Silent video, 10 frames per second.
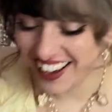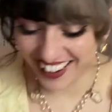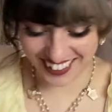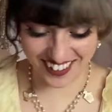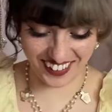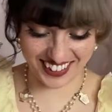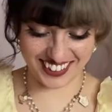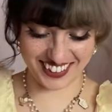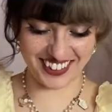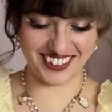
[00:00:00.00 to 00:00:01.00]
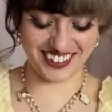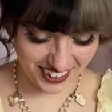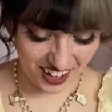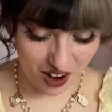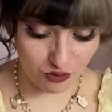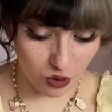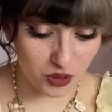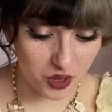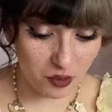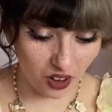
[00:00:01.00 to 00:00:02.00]
They're basically just, I've worn
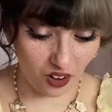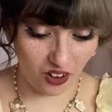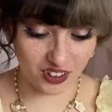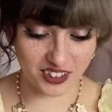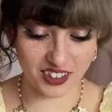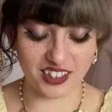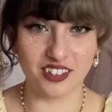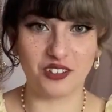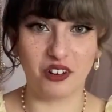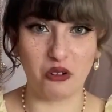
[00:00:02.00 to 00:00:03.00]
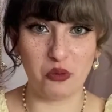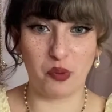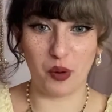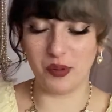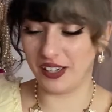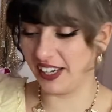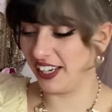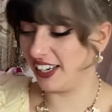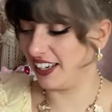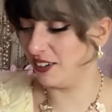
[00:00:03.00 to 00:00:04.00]
them a lot, so they're all
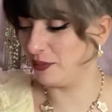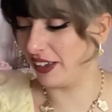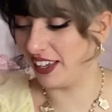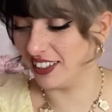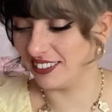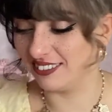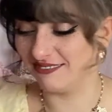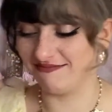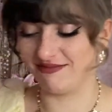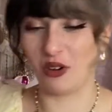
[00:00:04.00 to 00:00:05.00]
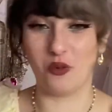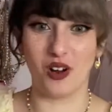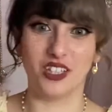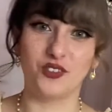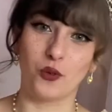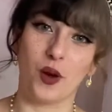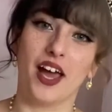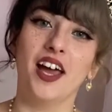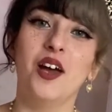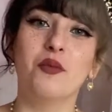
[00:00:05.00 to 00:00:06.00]
bobbly and a bit worse for wear,
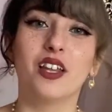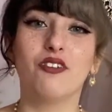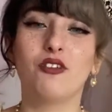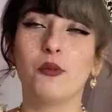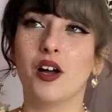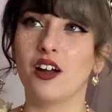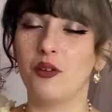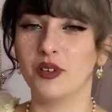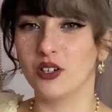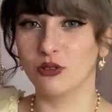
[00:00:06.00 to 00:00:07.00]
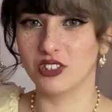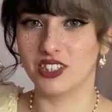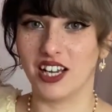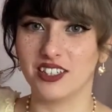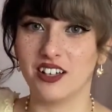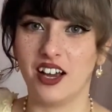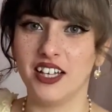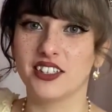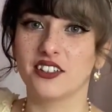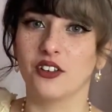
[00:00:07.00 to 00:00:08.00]
but they're from a company called Snag
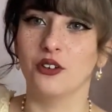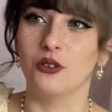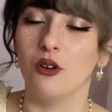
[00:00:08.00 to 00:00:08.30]
Tights, who